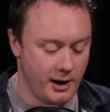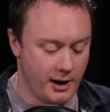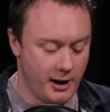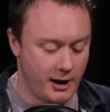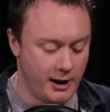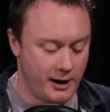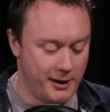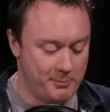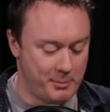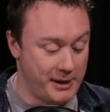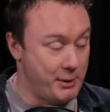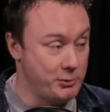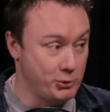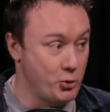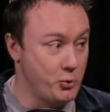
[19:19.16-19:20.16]
Uh, but
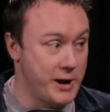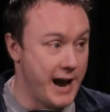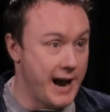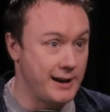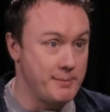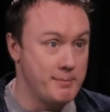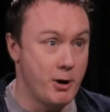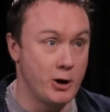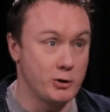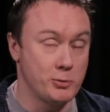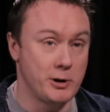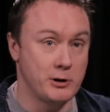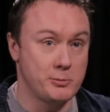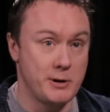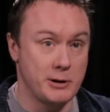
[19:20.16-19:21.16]
that was all we had in March
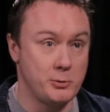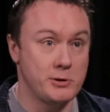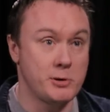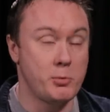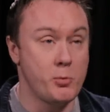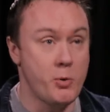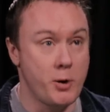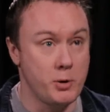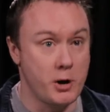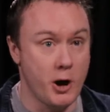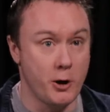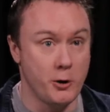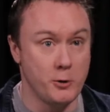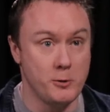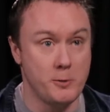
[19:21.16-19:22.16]
from Smiths. We said we won't
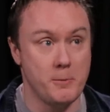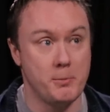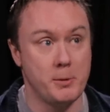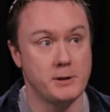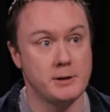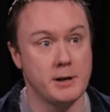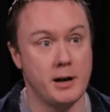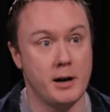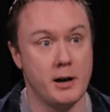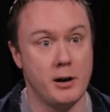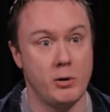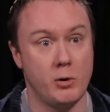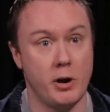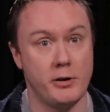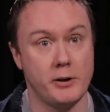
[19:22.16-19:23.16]
go, but uh,
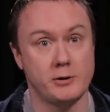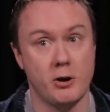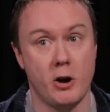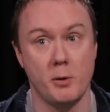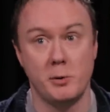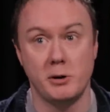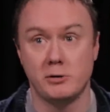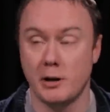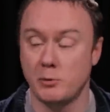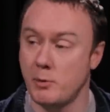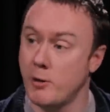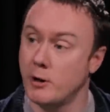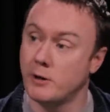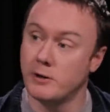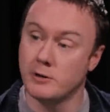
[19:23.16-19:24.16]
at the time we'd said we
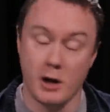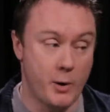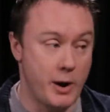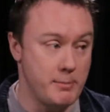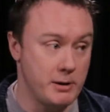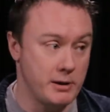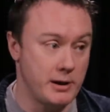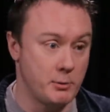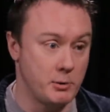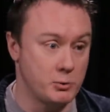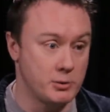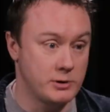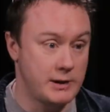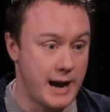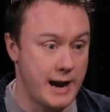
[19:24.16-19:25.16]
might do this go eight bit thing, which
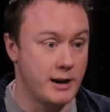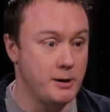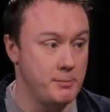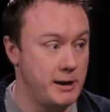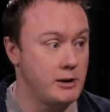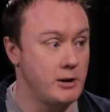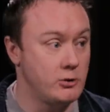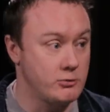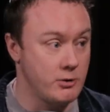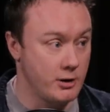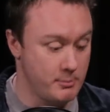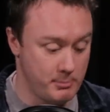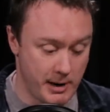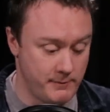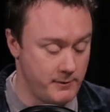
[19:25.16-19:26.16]
was get comedians
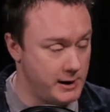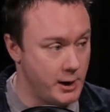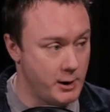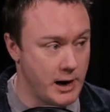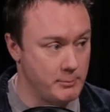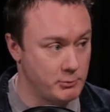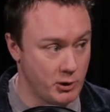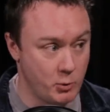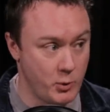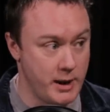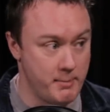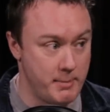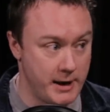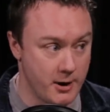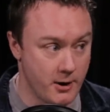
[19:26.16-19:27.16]
drunk and play video games on a Wii
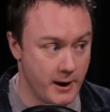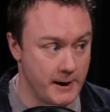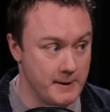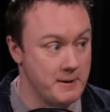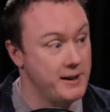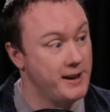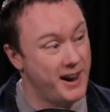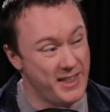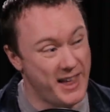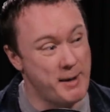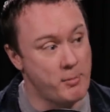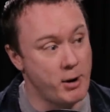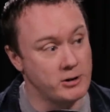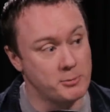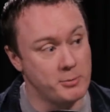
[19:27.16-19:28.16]
at midnight, and
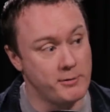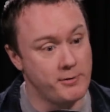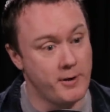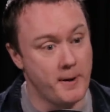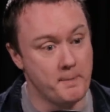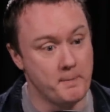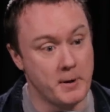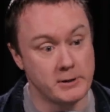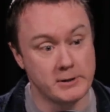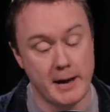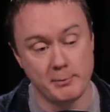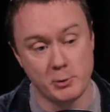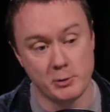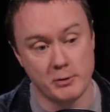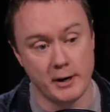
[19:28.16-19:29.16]
that might still be fun. And
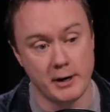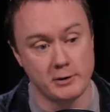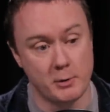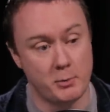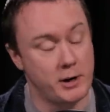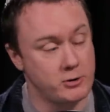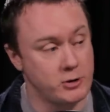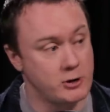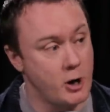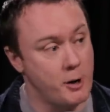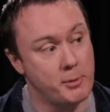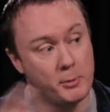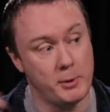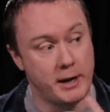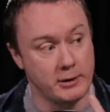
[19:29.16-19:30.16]
Sam, to his credit, said, "Well, let's just go
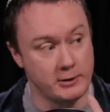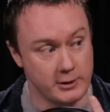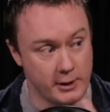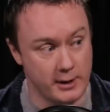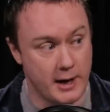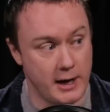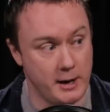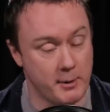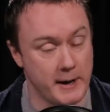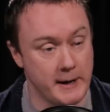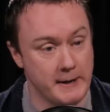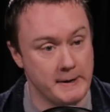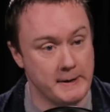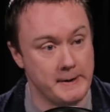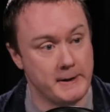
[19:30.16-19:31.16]
up at the weekends and do that anyway."
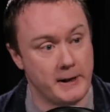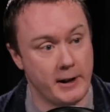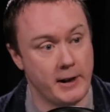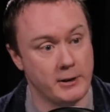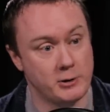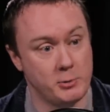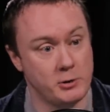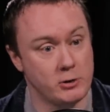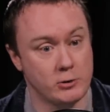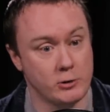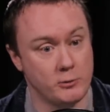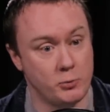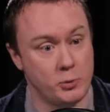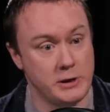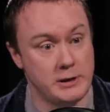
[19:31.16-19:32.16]
And so we just
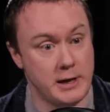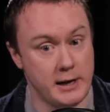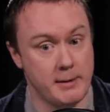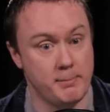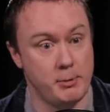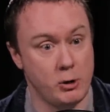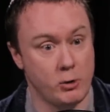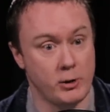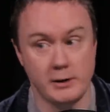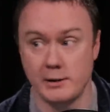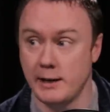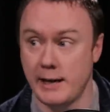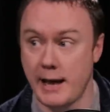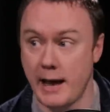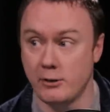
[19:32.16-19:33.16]
sort of we did it purely
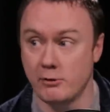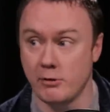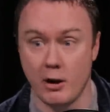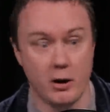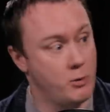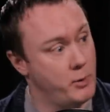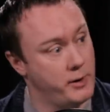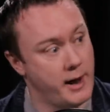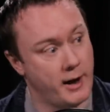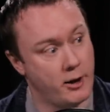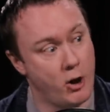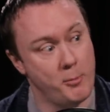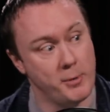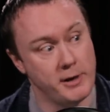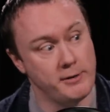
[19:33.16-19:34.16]
to get drunk with our
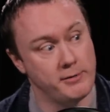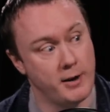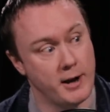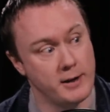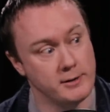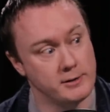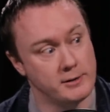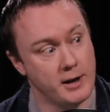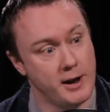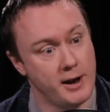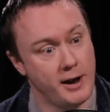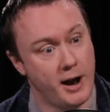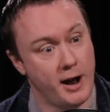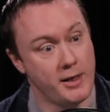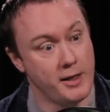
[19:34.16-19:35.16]
comedy friends. Yeah yeah.
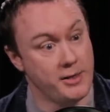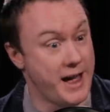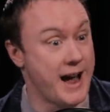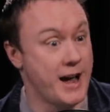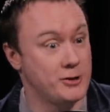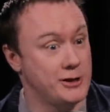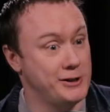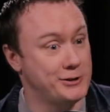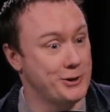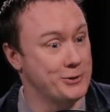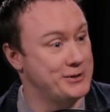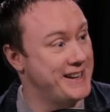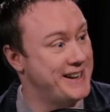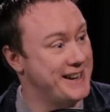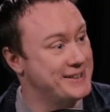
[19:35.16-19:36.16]
And then that actually
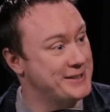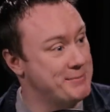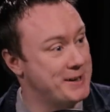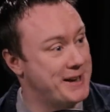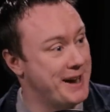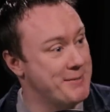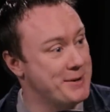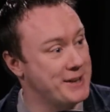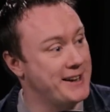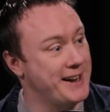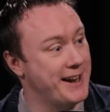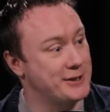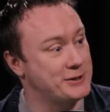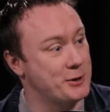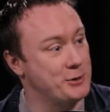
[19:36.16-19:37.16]
sold tickets. oh, really?
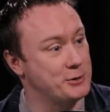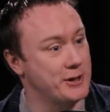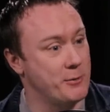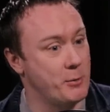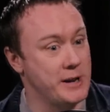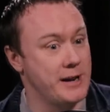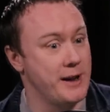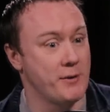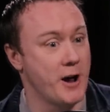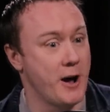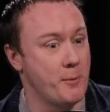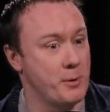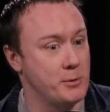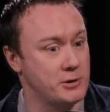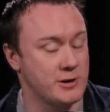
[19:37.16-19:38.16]
Yeah. So was, oh, awesome. we'd given
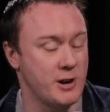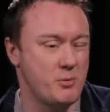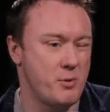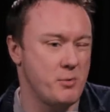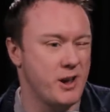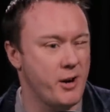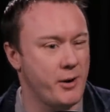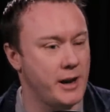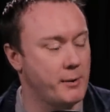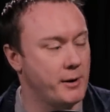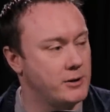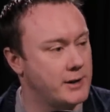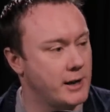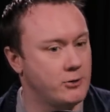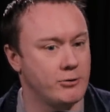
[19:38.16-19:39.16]
up. We were just like, well, we'll go anyway
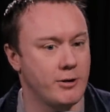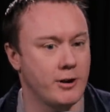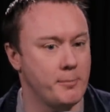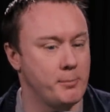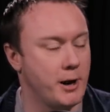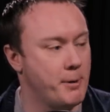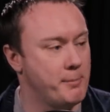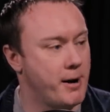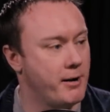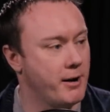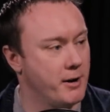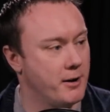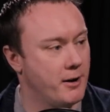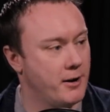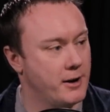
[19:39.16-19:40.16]
and just get drunk and play on
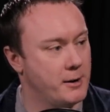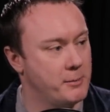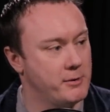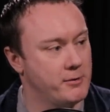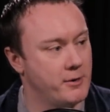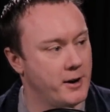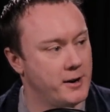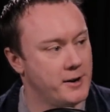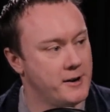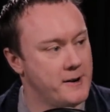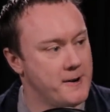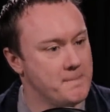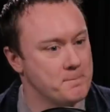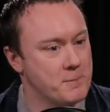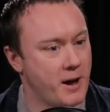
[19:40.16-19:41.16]
Mario Kart. that would be fine. Yeah.
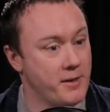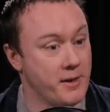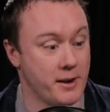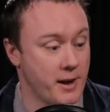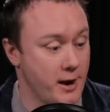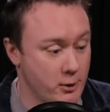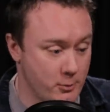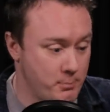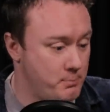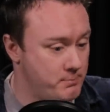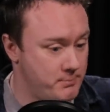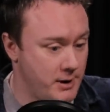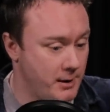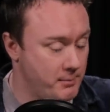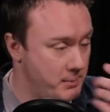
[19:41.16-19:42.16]
And, it, and then that got,
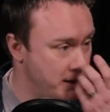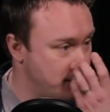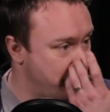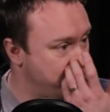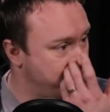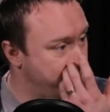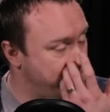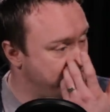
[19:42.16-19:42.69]
you know, picked up for